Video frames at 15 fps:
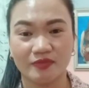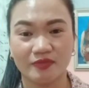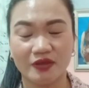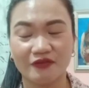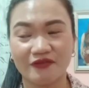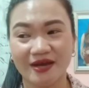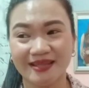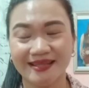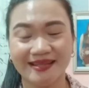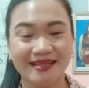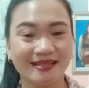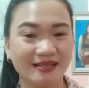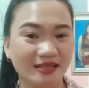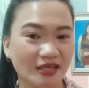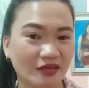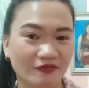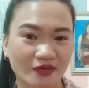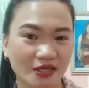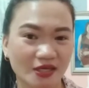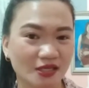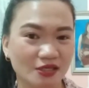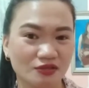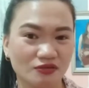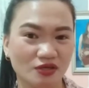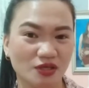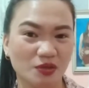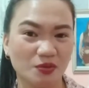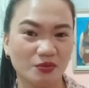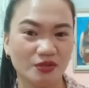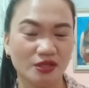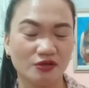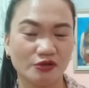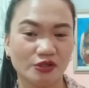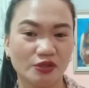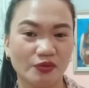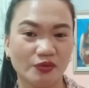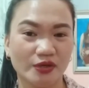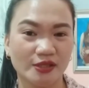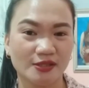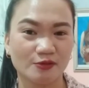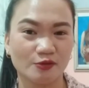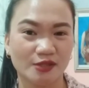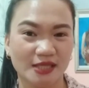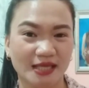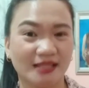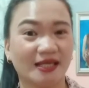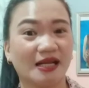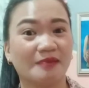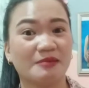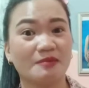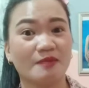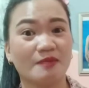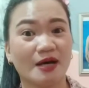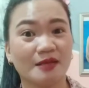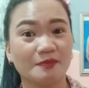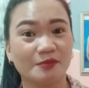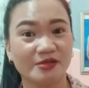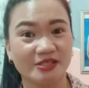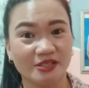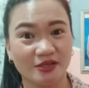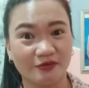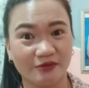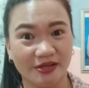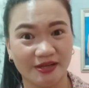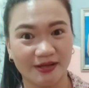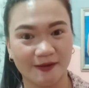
If I didn't give any to you, then you're going to think that I'm a bad person right